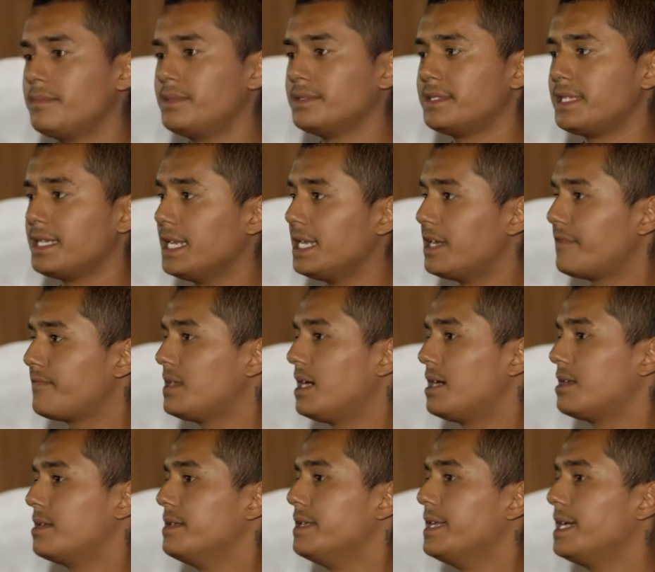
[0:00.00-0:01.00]
but they left
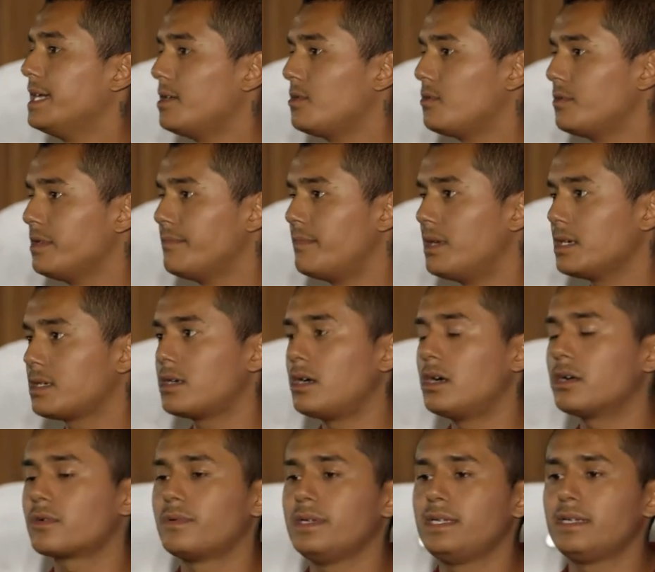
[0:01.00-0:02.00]
out a nail in my
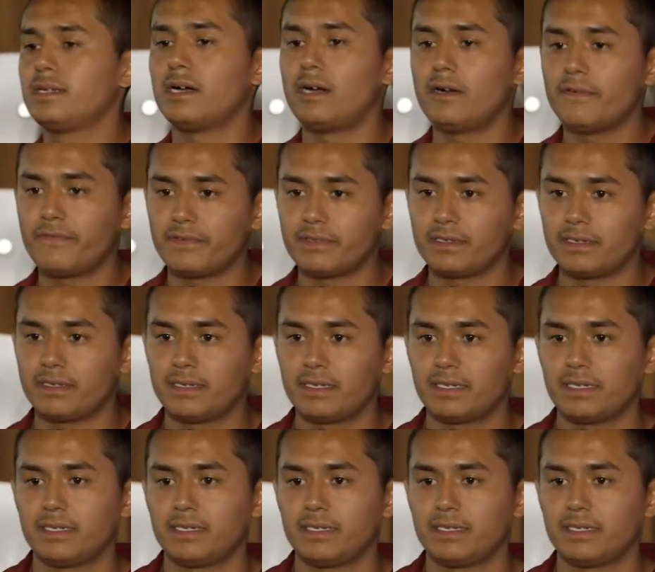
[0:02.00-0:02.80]
concrete coffin.